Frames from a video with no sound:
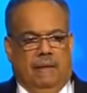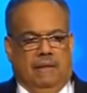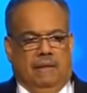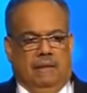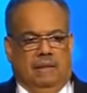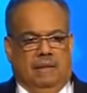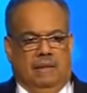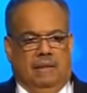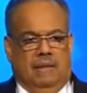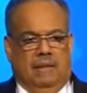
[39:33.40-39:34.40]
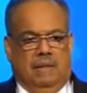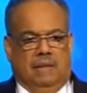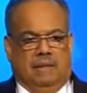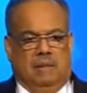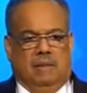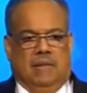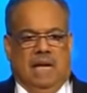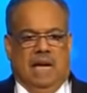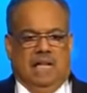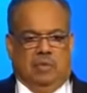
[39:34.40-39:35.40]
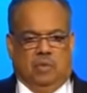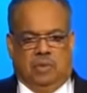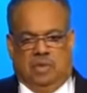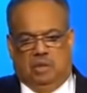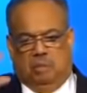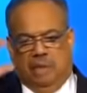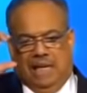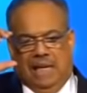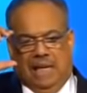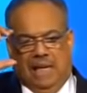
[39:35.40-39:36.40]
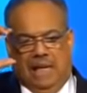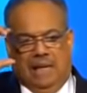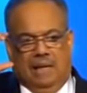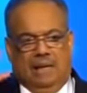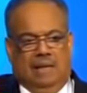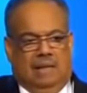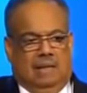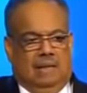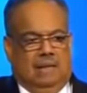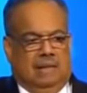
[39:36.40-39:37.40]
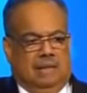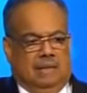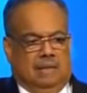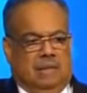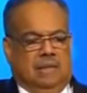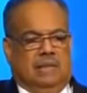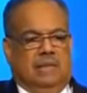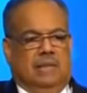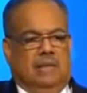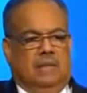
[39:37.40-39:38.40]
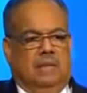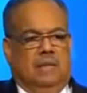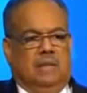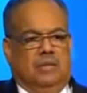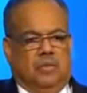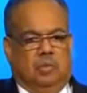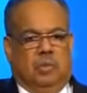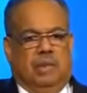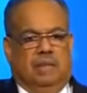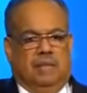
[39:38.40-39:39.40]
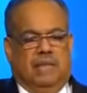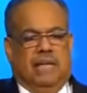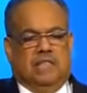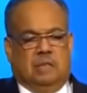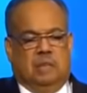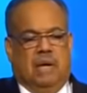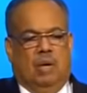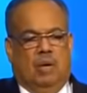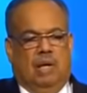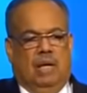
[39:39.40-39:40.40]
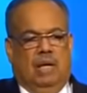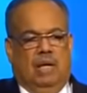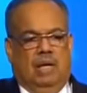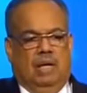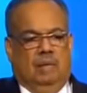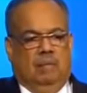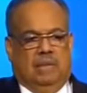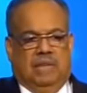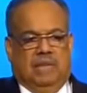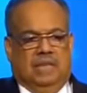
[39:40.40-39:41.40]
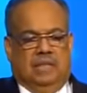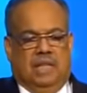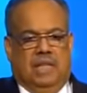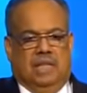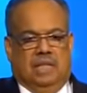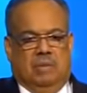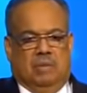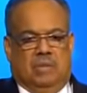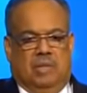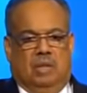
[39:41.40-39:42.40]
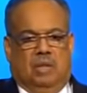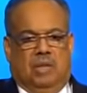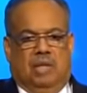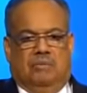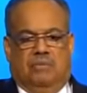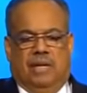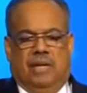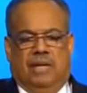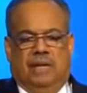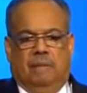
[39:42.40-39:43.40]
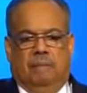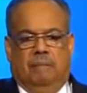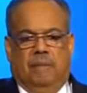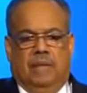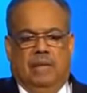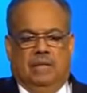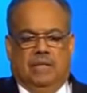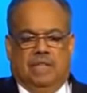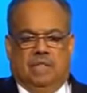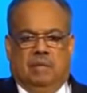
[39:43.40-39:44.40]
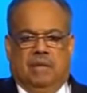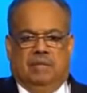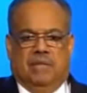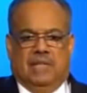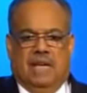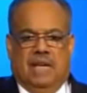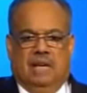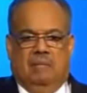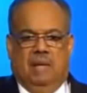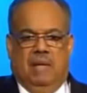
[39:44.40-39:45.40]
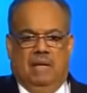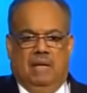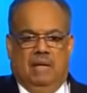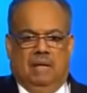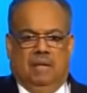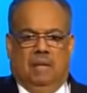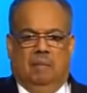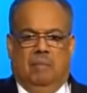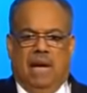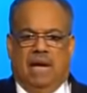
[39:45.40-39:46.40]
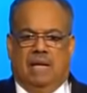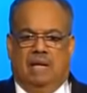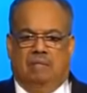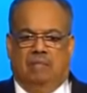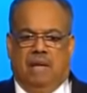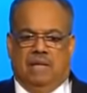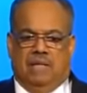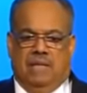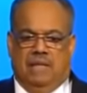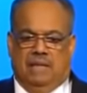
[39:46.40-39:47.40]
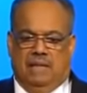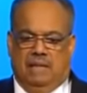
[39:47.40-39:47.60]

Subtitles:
And some of their eyes were still big. So I said, don't you believe that he has the power? But they didn't change. They were still looking afraid. Just about that time, the back of my tent,